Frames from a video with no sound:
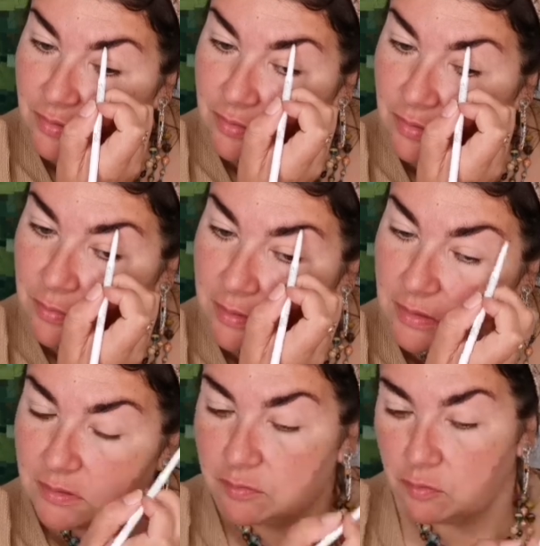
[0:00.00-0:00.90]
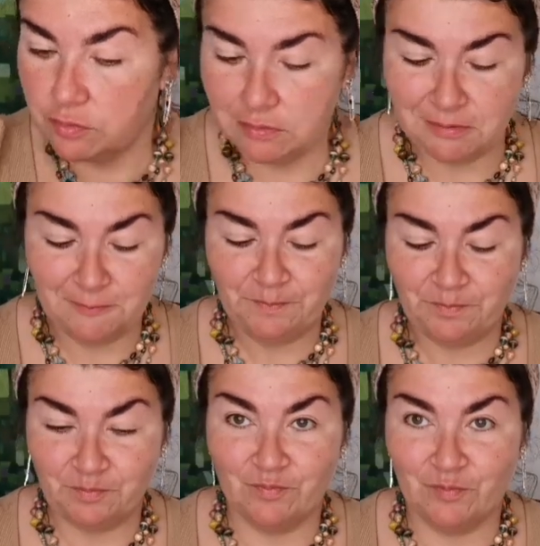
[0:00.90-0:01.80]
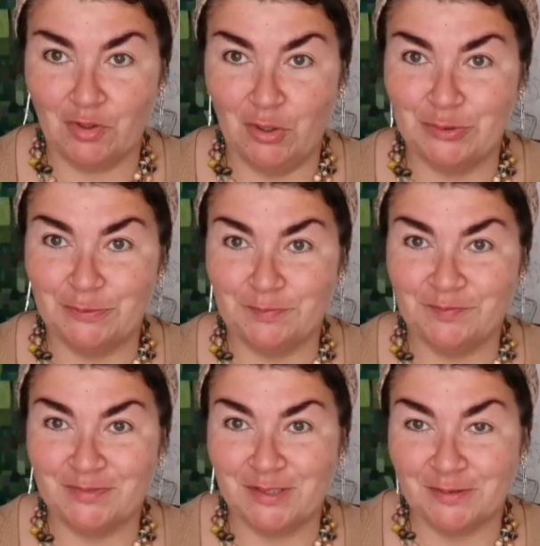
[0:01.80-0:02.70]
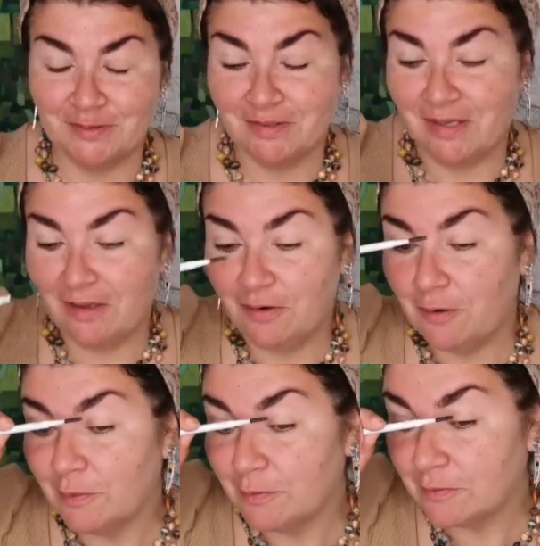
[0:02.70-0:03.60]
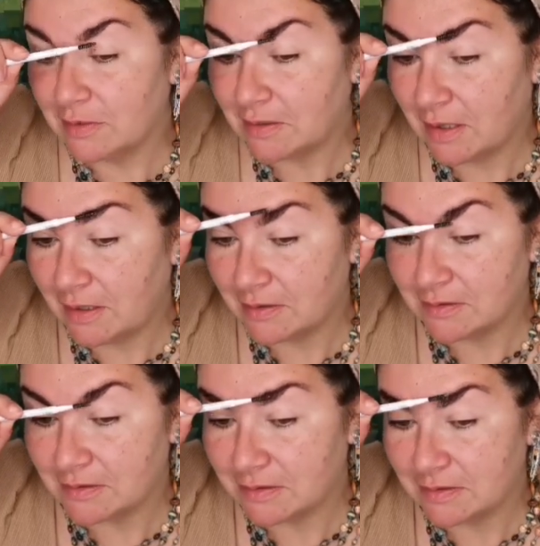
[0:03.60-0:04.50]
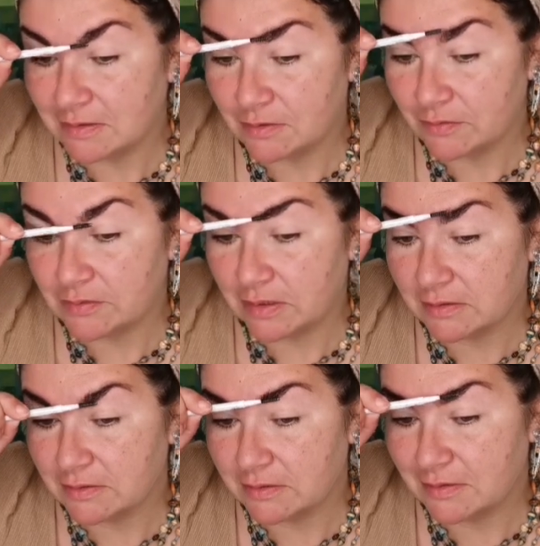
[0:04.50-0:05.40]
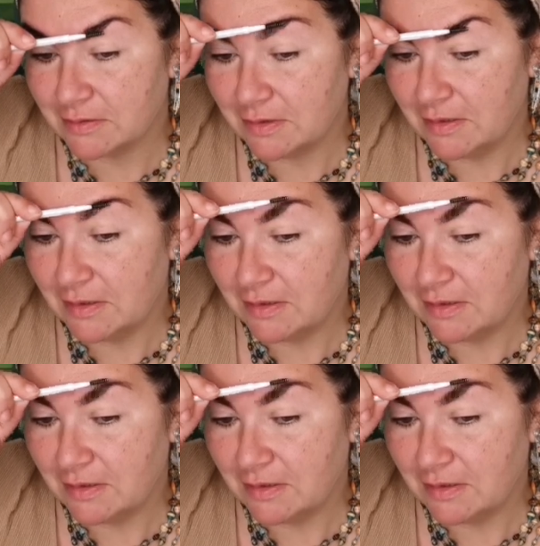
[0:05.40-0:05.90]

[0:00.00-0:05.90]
that's the word, autumn. So hey ho, we are in the season of darkness.